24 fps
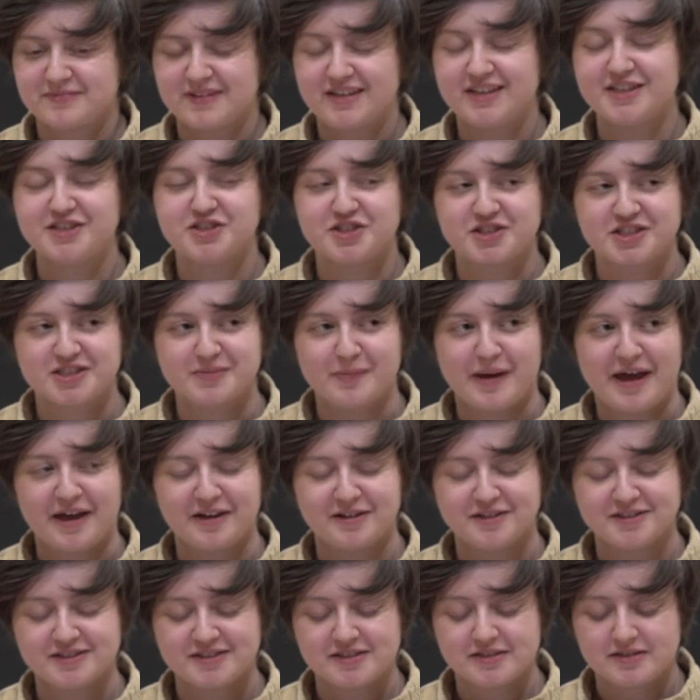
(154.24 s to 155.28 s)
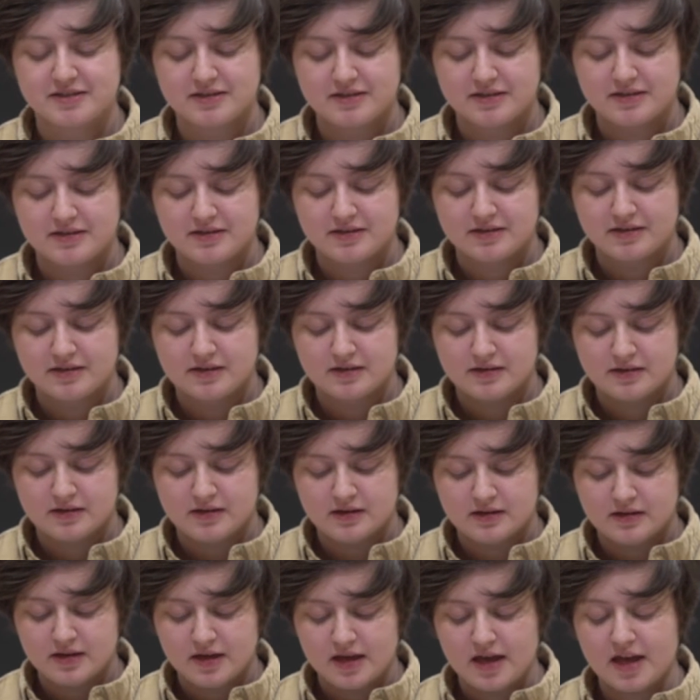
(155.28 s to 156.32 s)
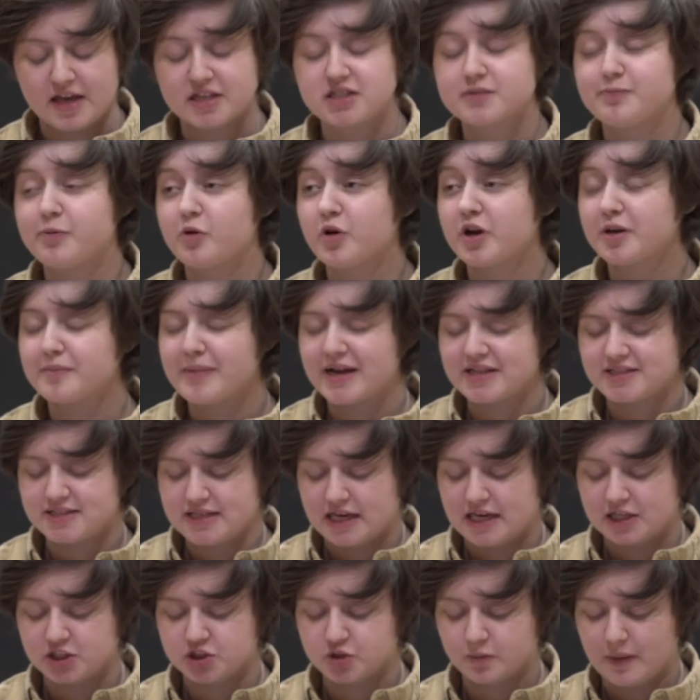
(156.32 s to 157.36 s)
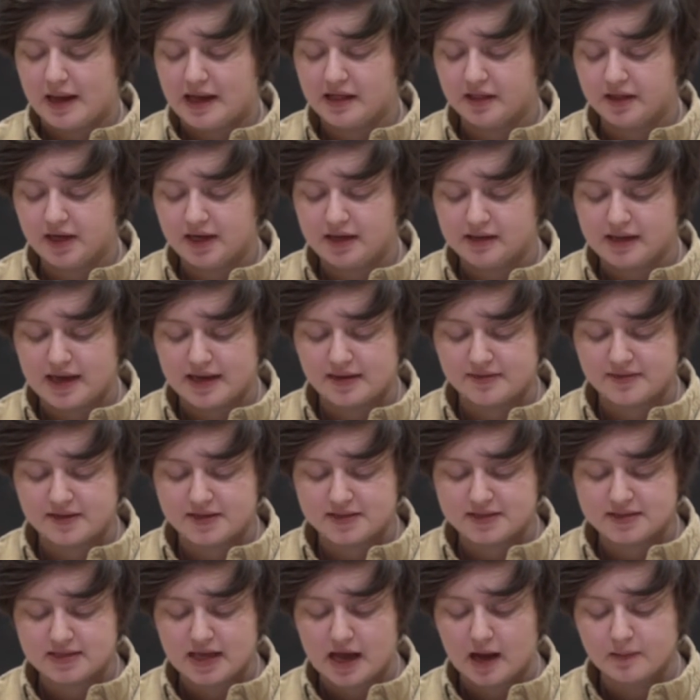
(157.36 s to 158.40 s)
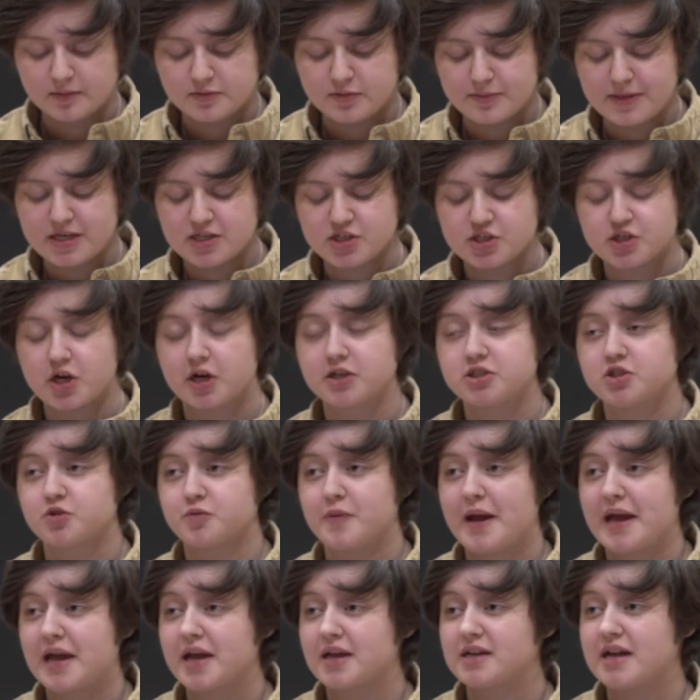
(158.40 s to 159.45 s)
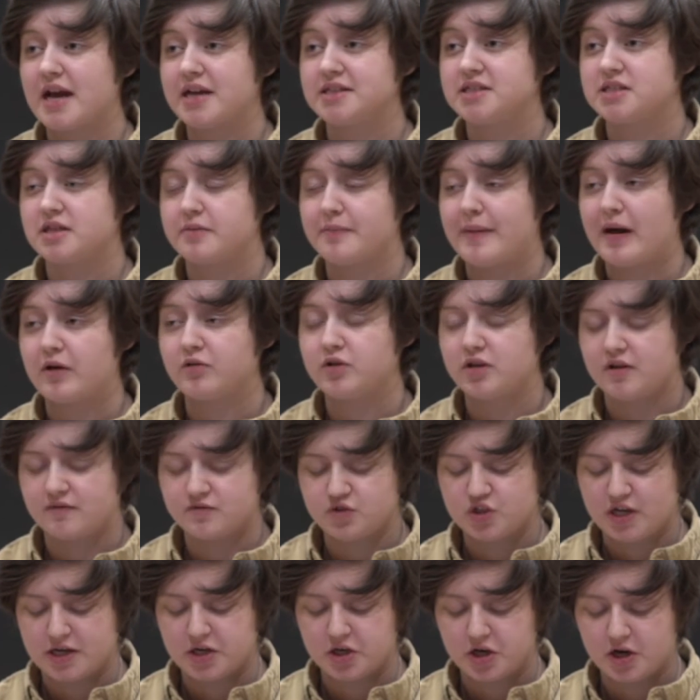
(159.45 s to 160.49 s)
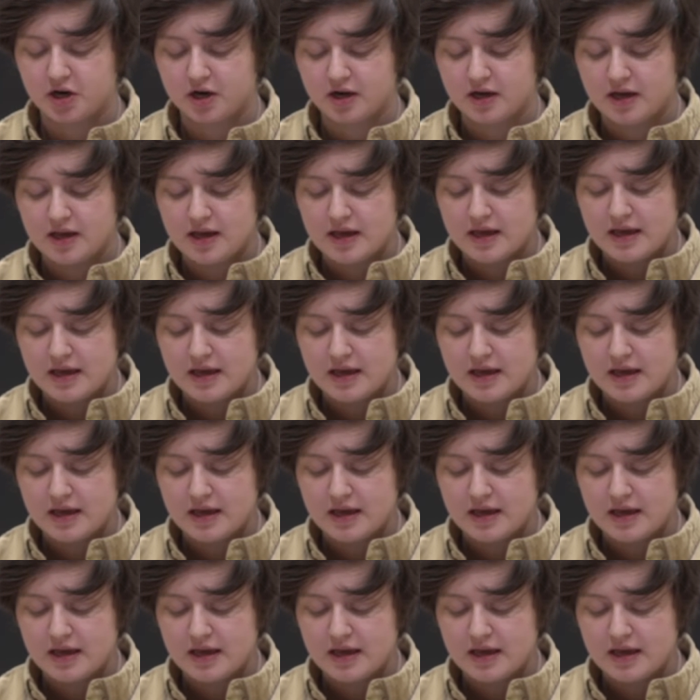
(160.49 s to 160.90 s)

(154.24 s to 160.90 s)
He just smiled. Exploring my sexuality like this helped me to start to recognize the mountain of gender,